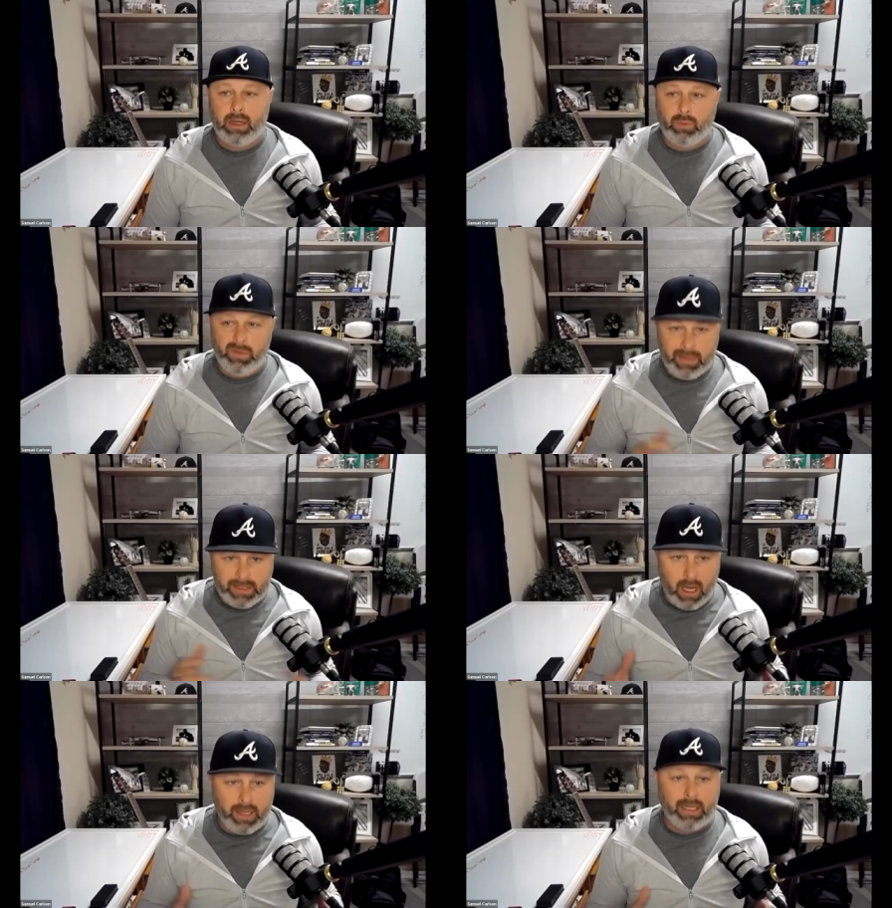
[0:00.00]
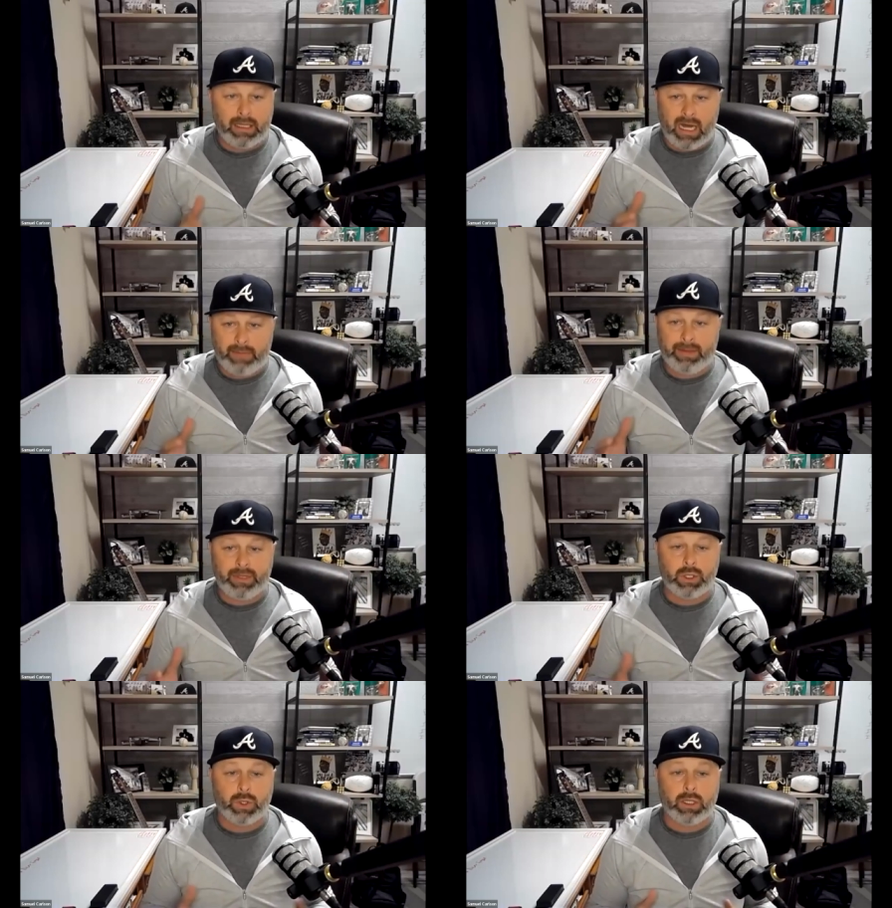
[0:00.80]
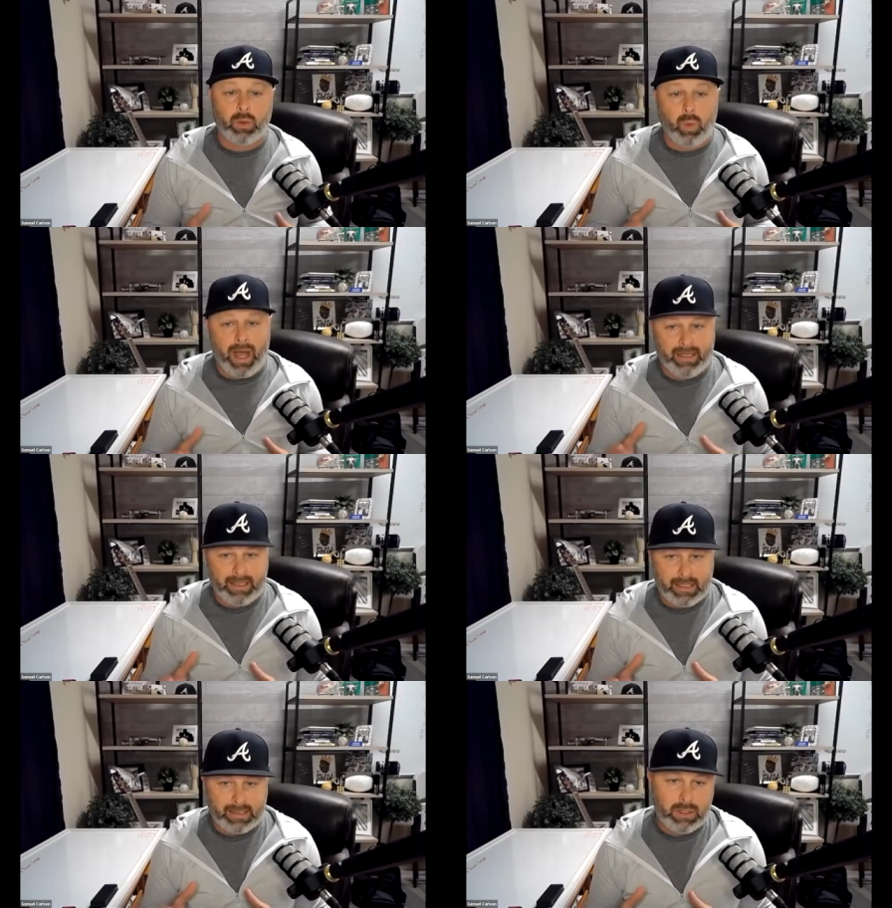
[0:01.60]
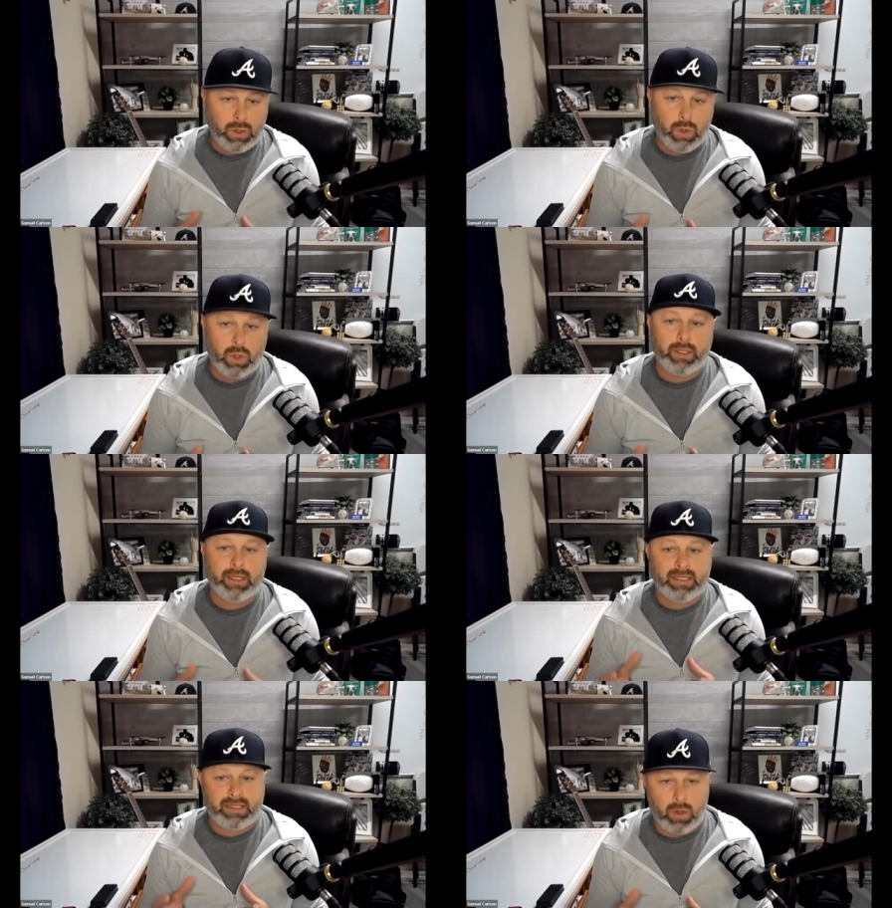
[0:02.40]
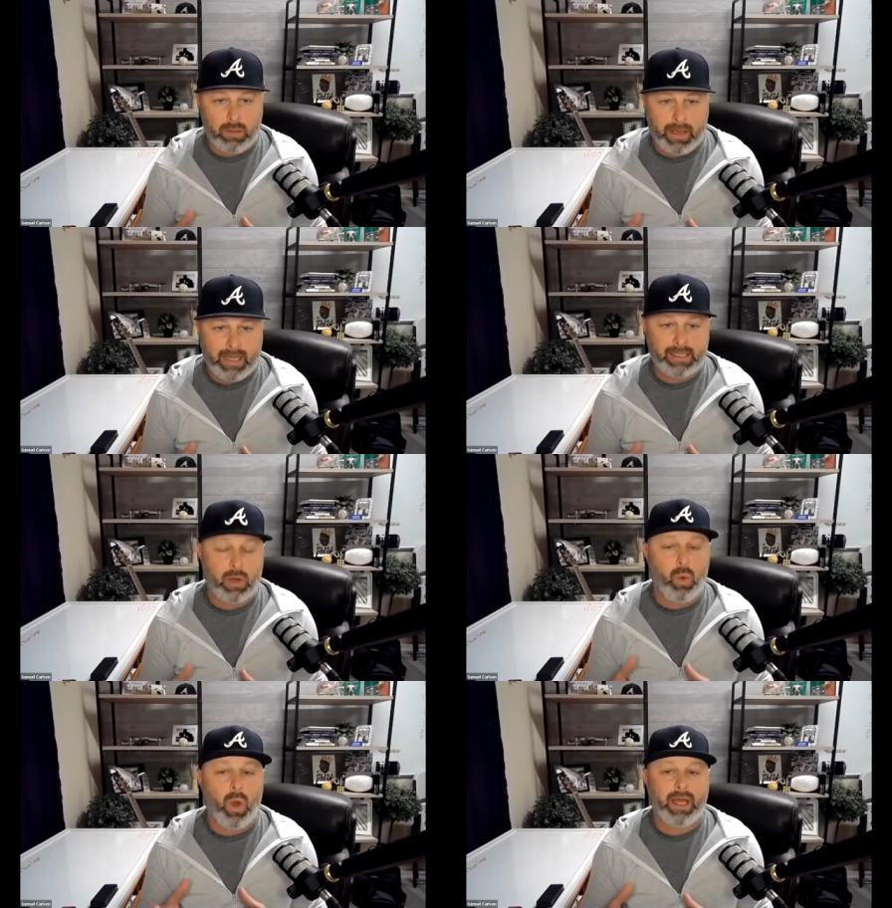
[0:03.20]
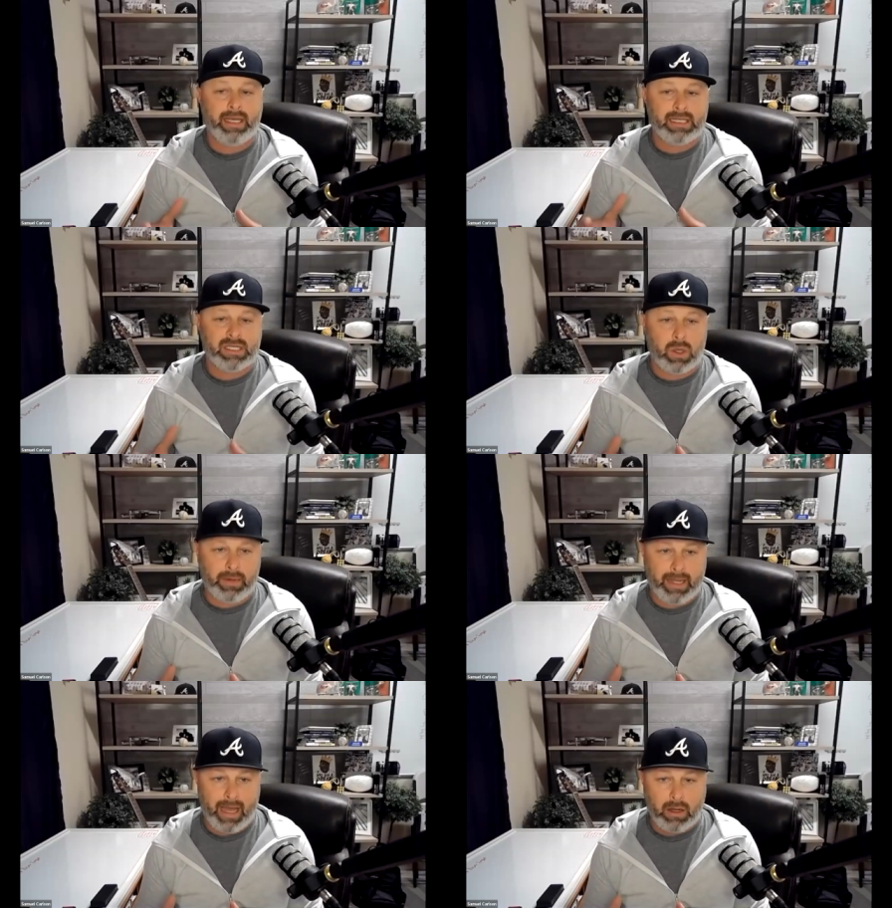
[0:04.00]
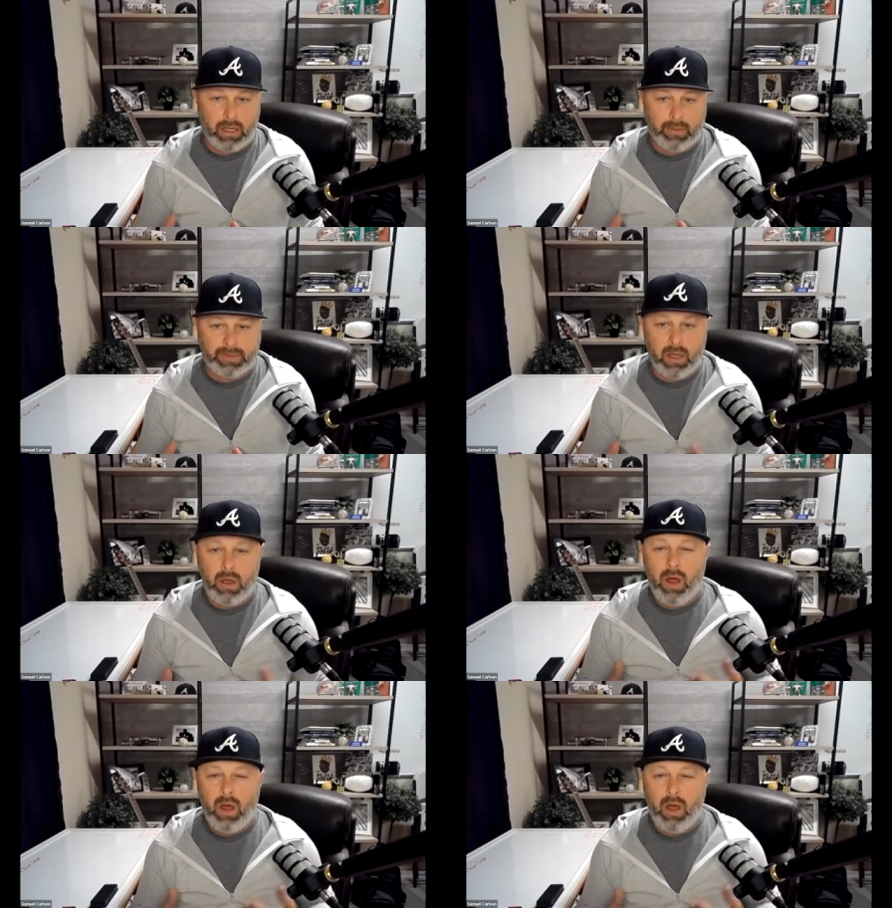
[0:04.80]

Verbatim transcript: And we've been talking a lot about the drill, why this tool is so amazing and why it gets so many outcomes.